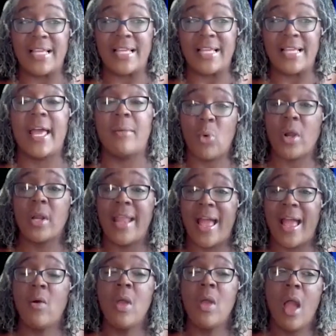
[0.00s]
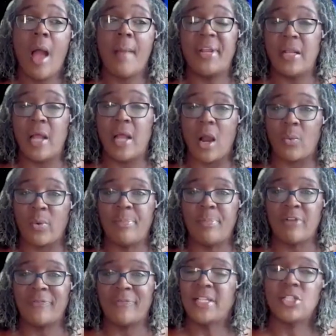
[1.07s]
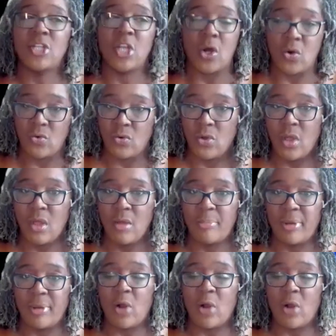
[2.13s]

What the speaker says: And I see that more now. I mean, are we perfect? No.